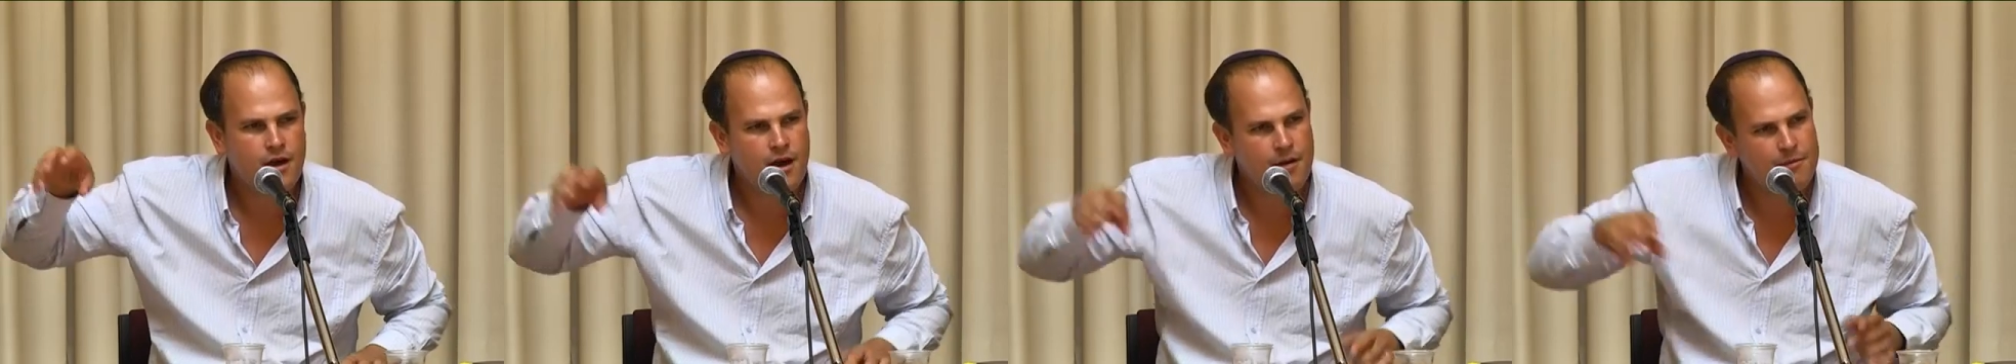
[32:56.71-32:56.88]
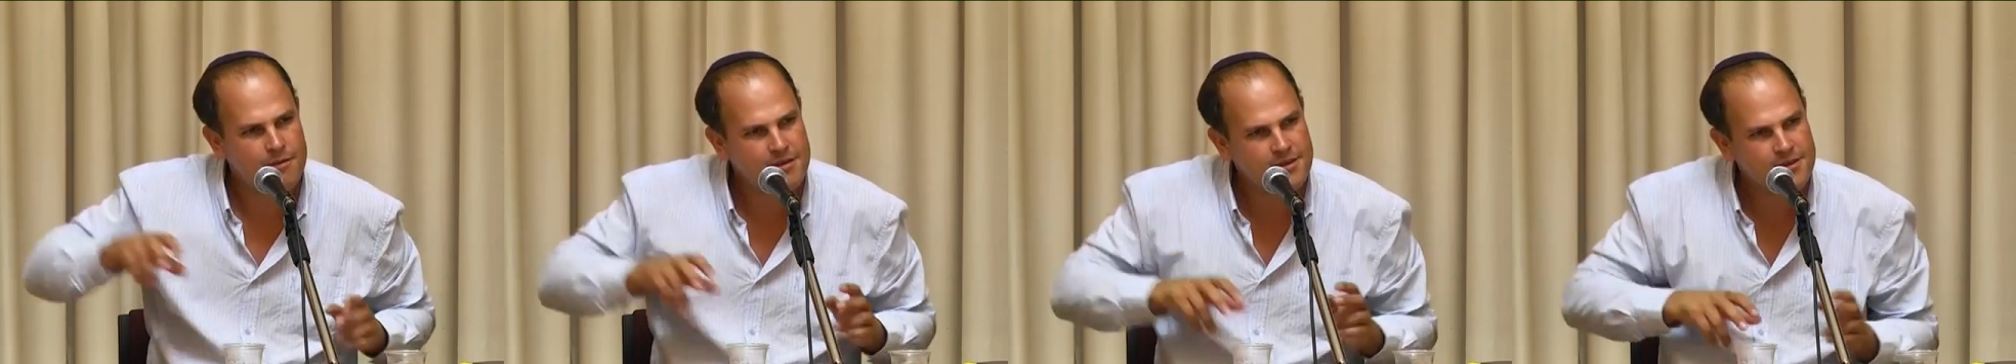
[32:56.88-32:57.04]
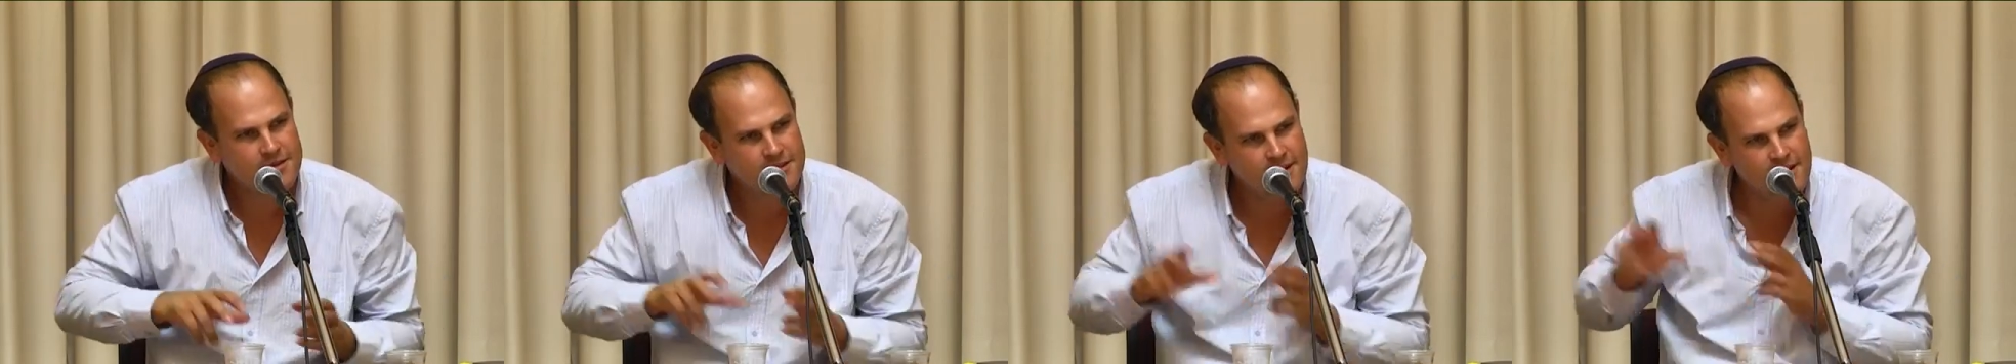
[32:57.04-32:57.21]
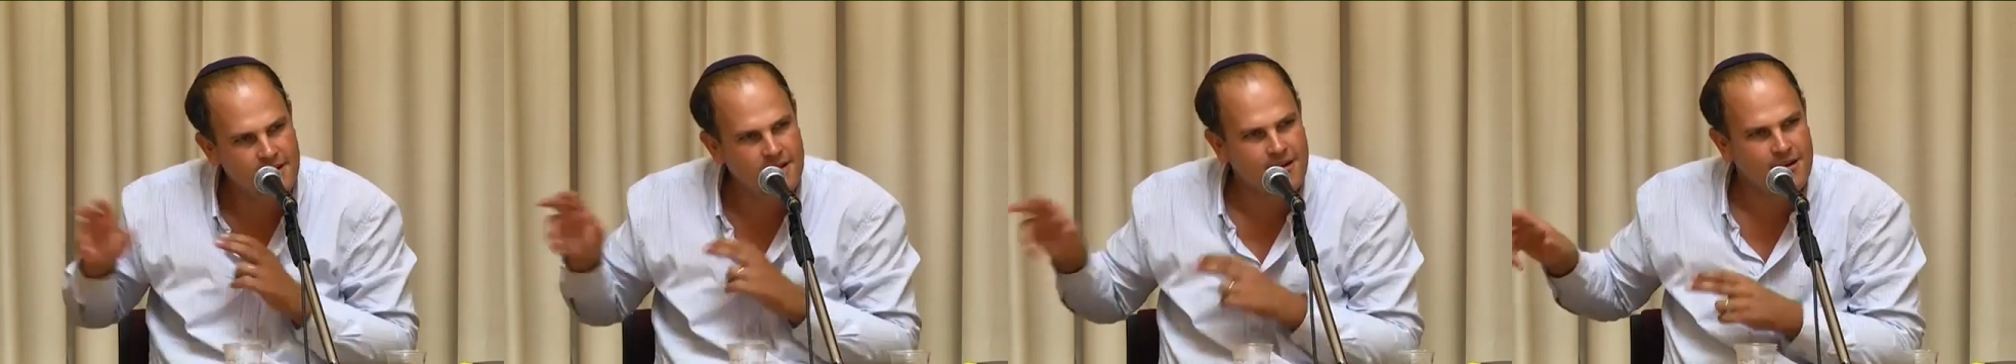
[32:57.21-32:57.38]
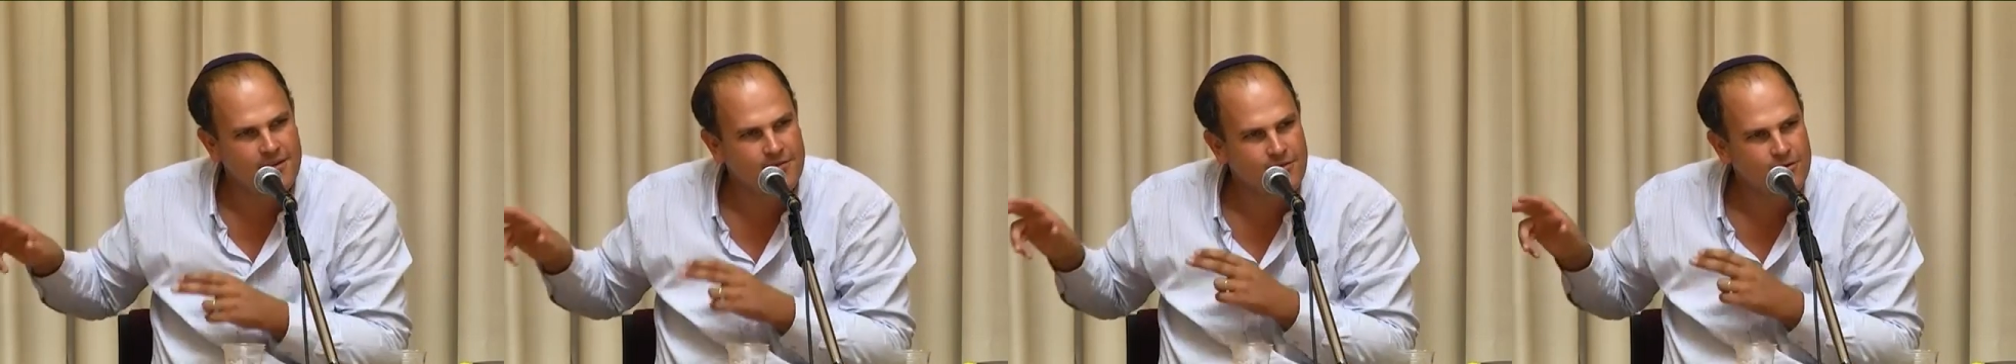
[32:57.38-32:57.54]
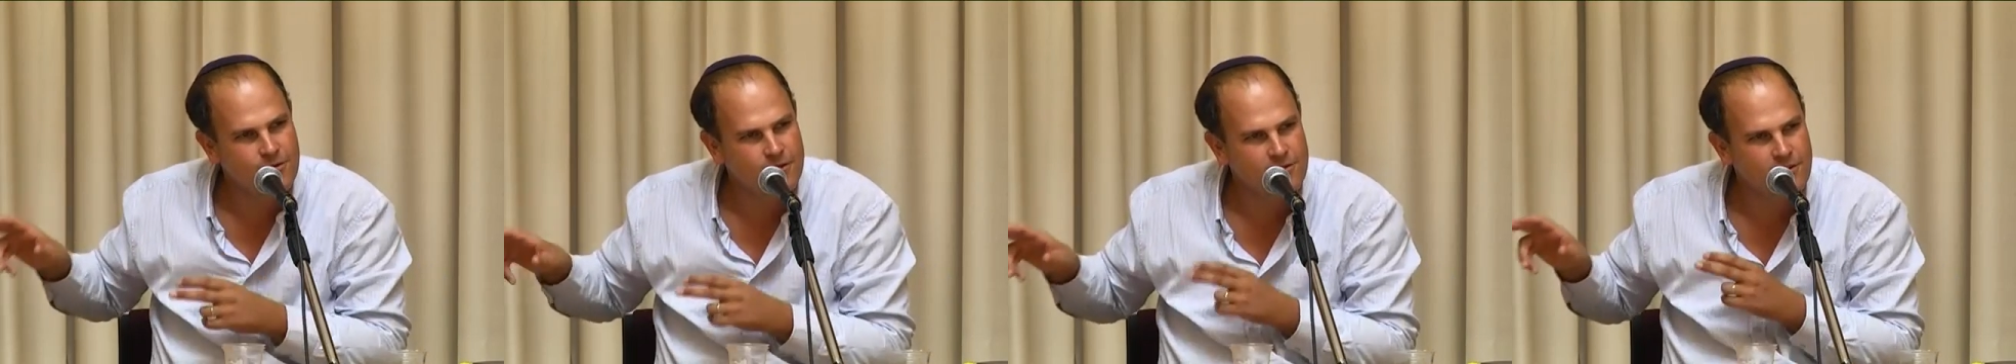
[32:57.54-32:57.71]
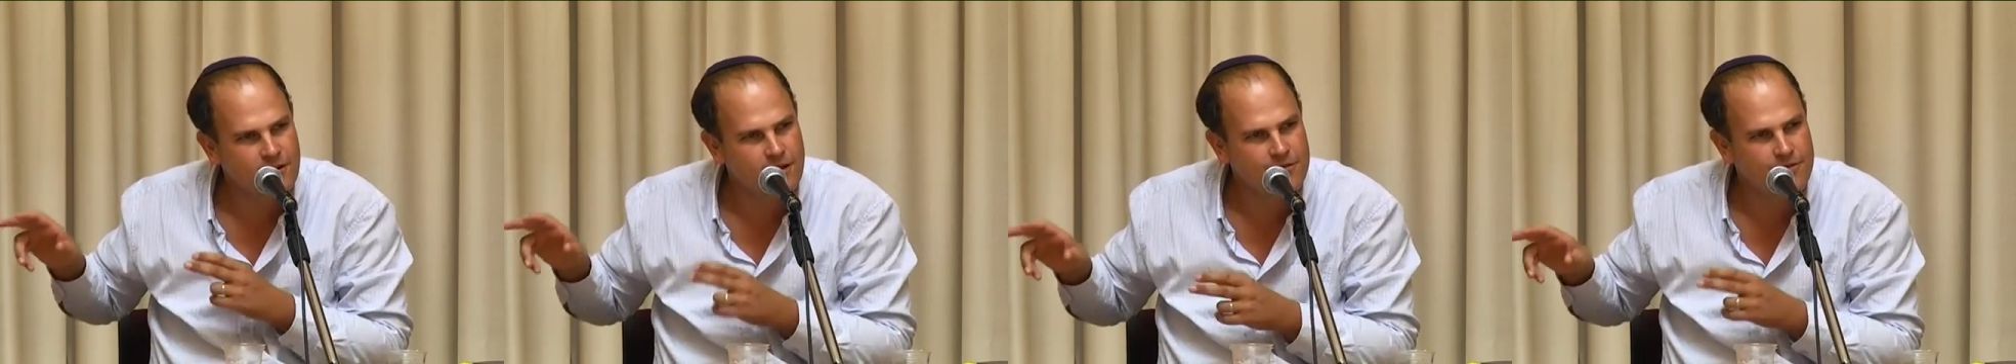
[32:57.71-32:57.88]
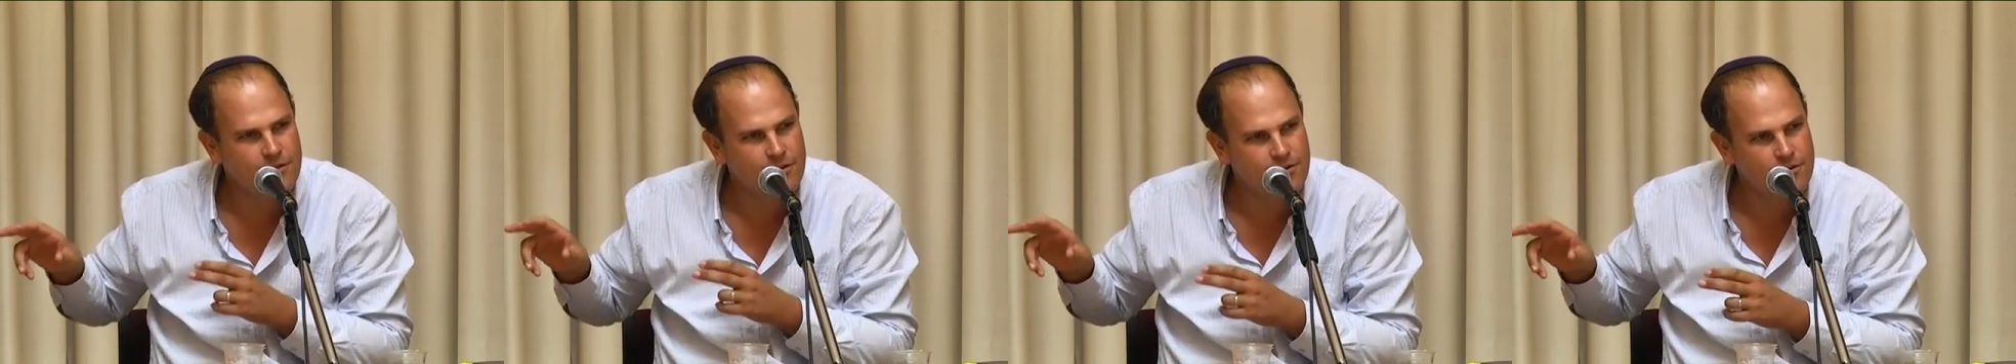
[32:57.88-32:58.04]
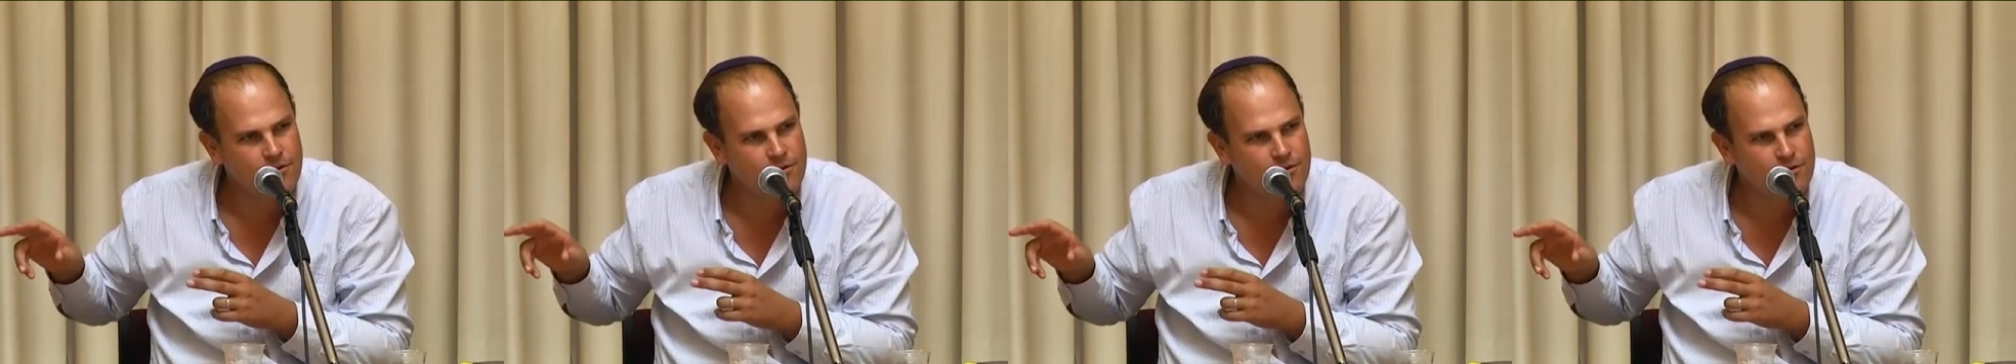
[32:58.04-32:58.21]
Hamaskir avonot
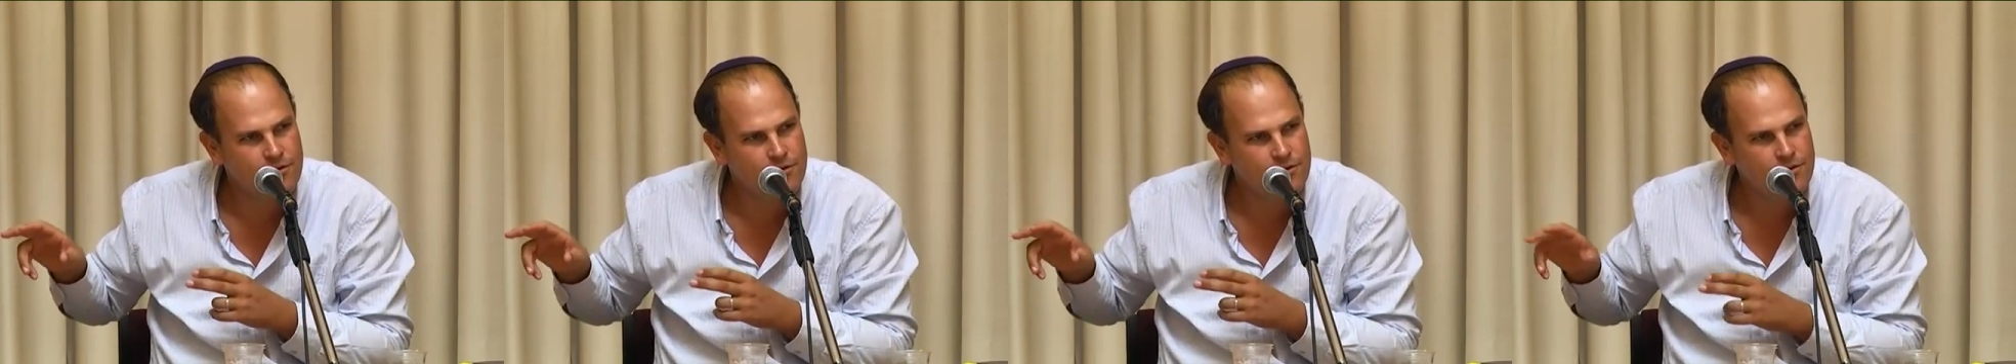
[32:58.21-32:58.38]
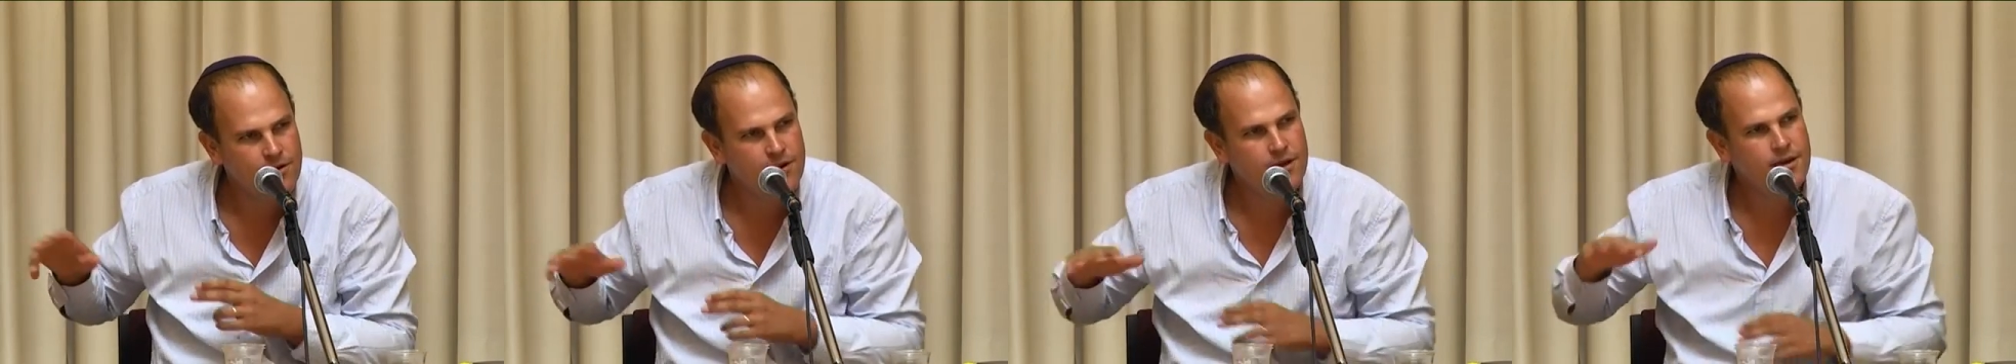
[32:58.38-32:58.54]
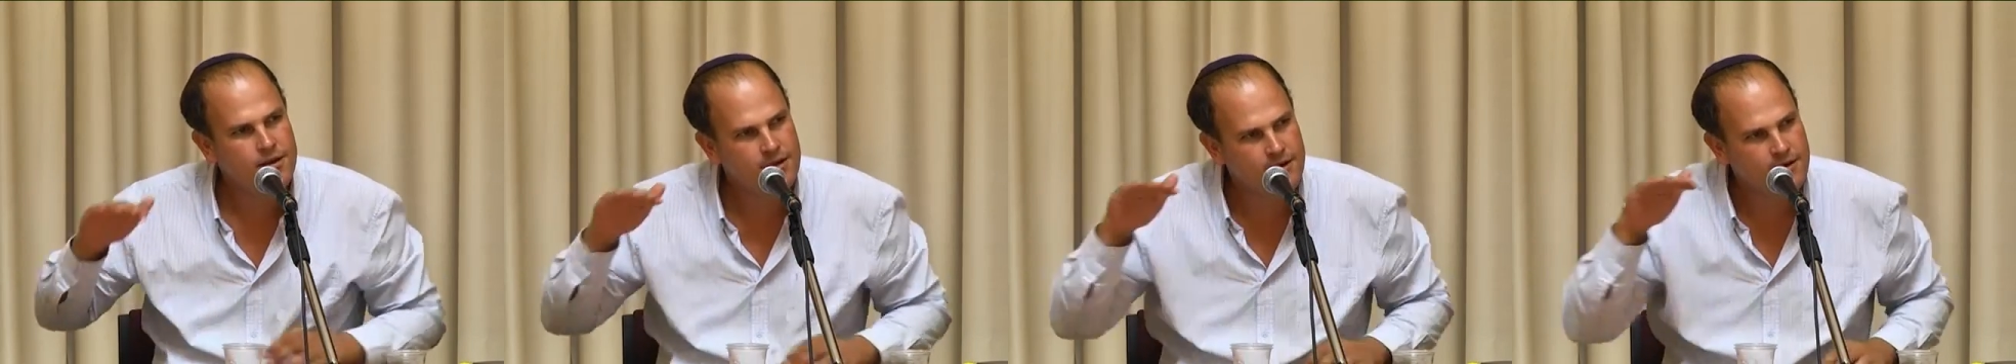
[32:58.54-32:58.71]
chavero,